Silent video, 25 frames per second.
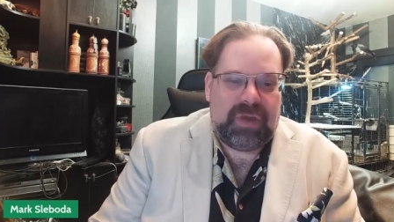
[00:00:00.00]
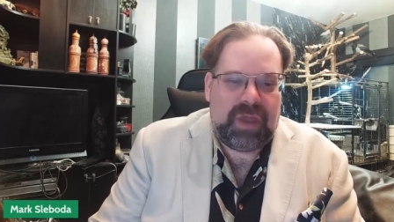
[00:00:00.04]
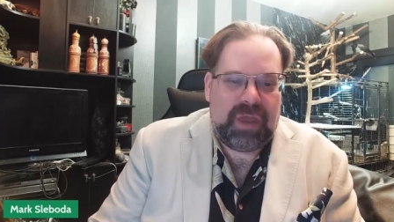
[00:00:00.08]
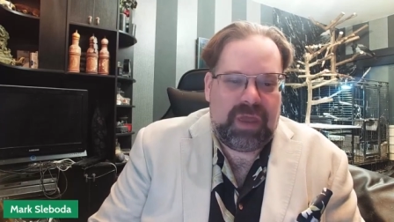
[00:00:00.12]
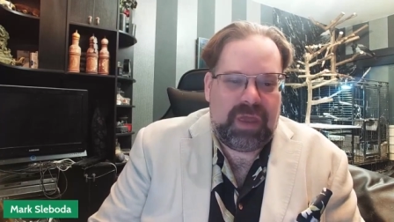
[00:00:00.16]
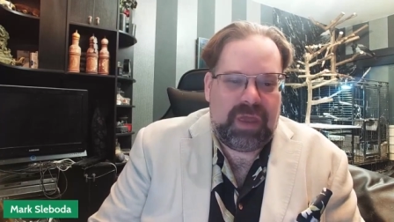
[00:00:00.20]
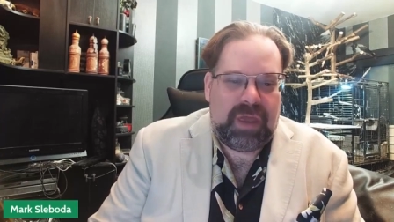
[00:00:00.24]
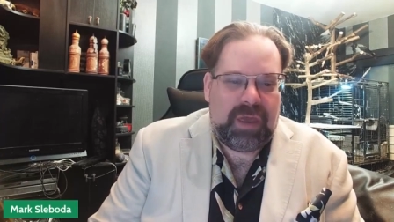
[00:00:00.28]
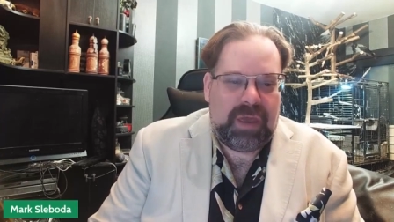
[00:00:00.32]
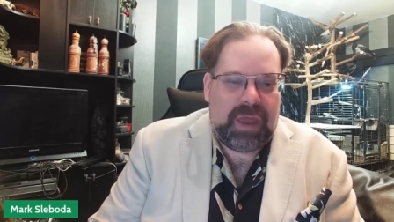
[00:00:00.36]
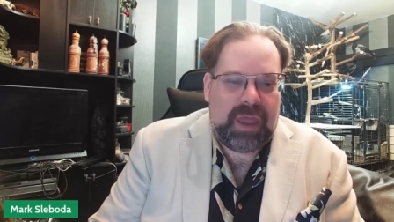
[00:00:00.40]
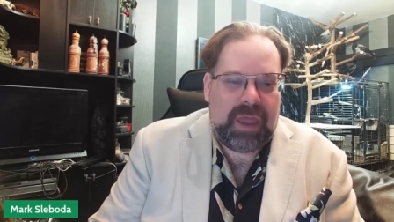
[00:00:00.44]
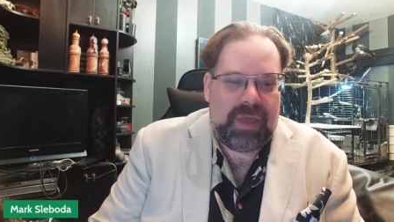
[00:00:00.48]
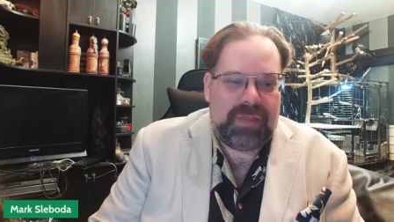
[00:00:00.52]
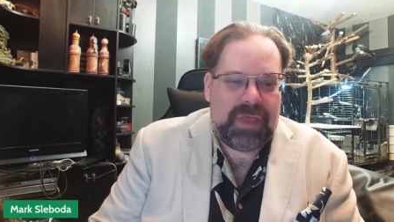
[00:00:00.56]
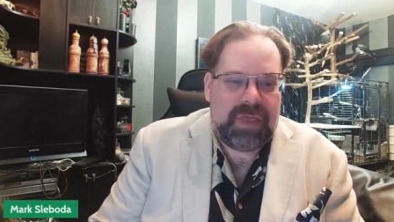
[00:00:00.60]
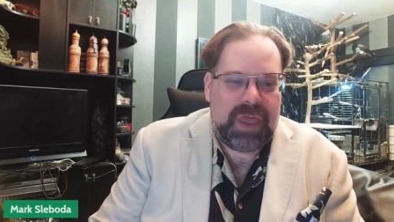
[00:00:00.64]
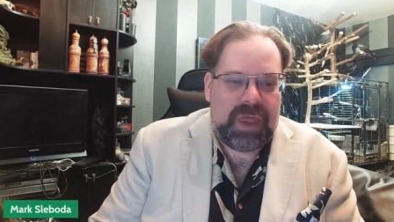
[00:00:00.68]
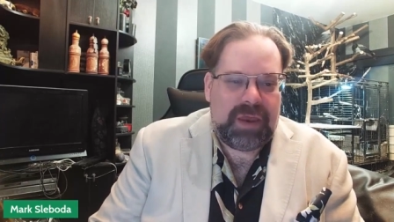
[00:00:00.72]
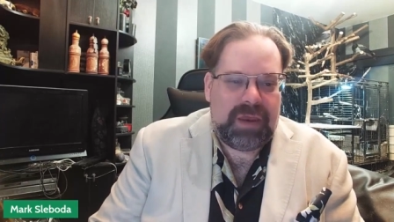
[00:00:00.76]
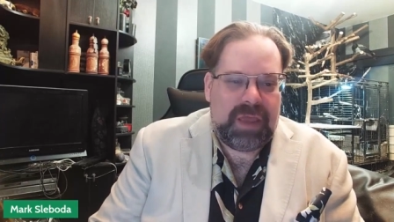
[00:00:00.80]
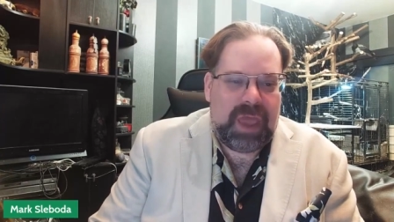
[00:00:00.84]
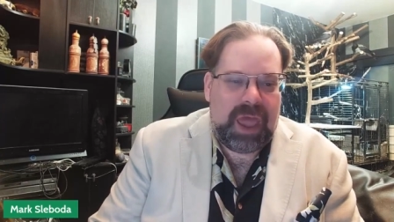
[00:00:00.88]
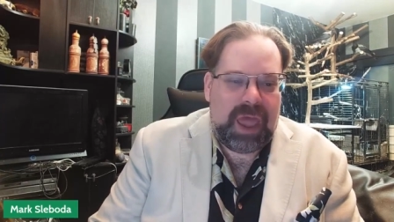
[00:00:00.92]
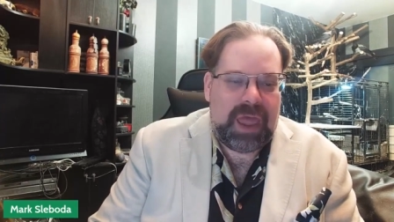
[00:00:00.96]
Uh, and
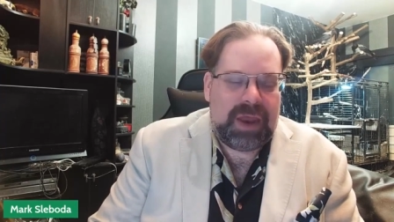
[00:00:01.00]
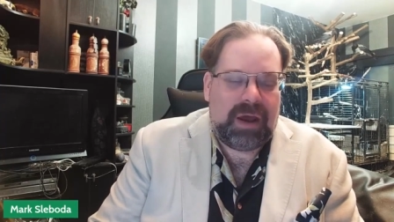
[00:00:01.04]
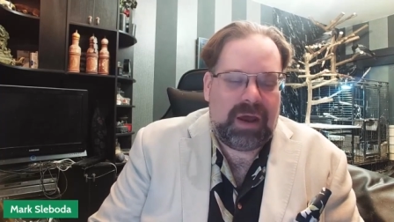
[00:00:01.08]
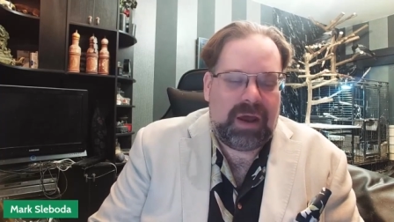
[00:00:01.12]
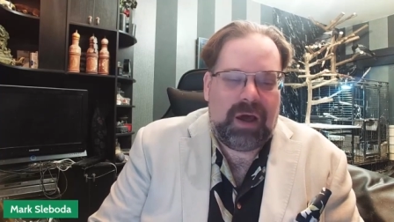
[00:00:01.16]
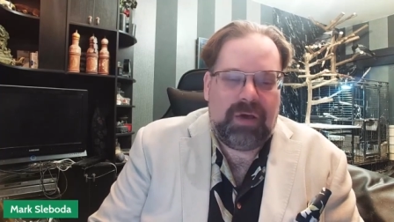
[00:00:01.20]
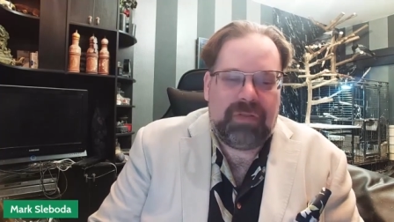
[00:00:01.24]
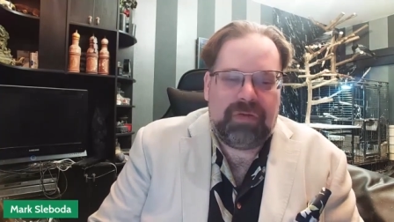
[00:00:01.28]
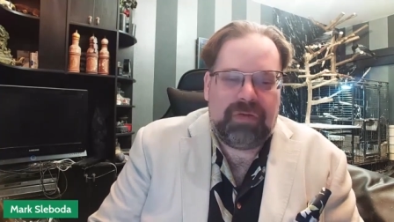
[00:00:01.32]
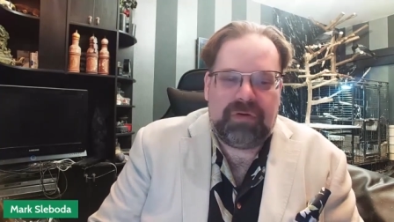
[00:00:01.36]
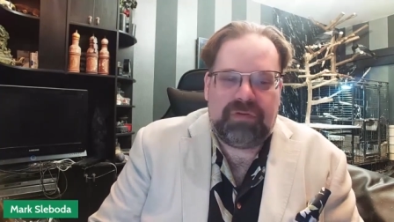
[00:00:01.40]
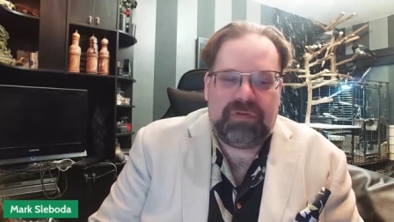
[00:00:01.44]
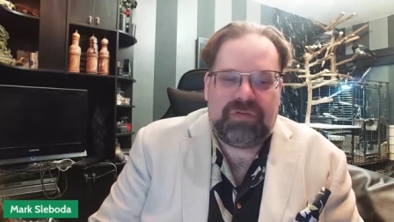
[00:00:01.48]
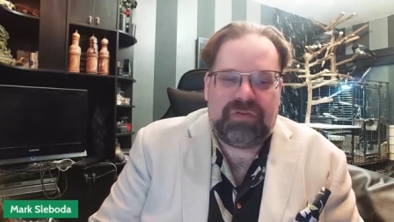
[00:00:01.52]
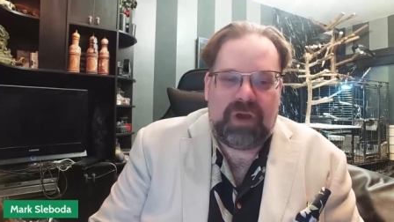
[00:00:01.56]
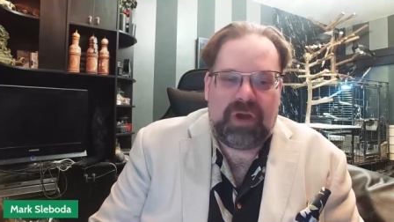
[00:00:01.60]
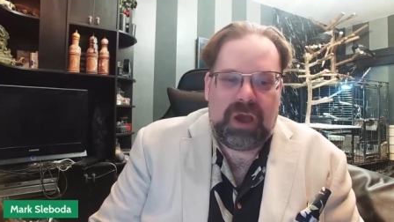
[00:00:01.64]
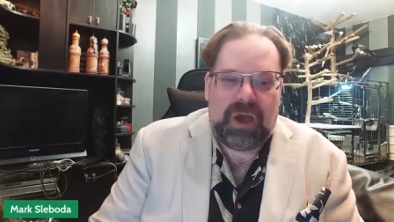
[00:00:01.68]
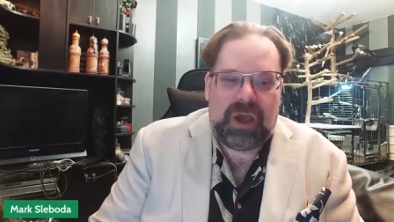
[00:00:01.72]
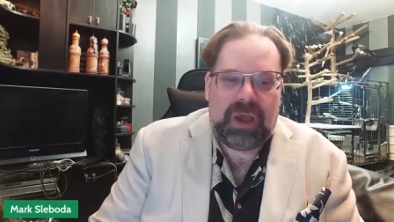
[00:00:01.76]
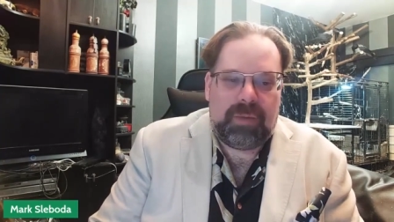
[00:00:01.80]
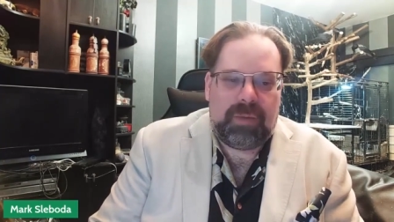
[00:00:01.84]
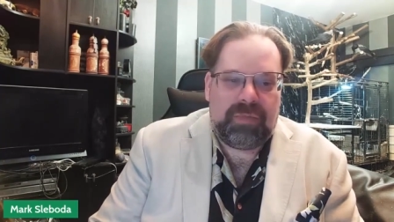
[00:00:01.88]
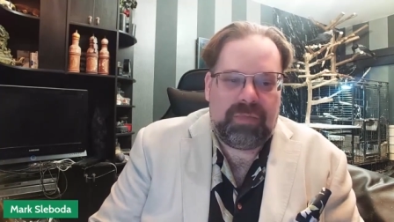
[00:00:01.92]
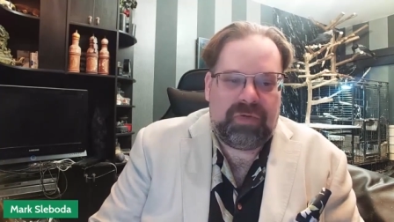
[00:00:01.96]
then at other
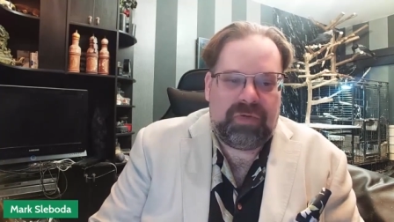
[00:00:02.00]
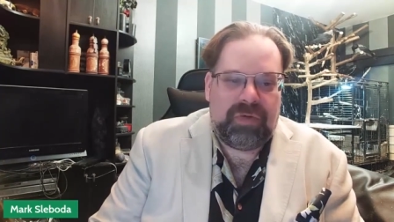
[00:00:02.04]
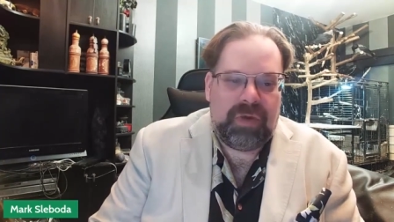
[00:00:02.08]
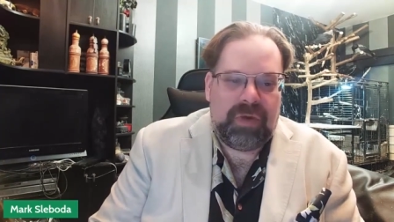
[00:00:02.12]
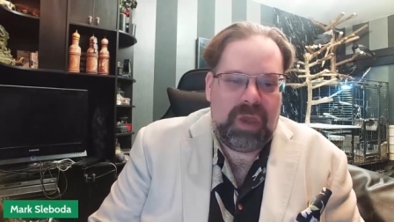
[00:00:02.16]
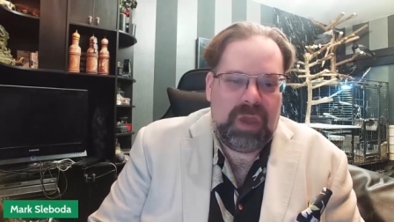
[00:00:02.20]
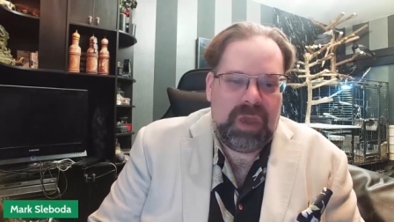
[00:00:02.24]
times,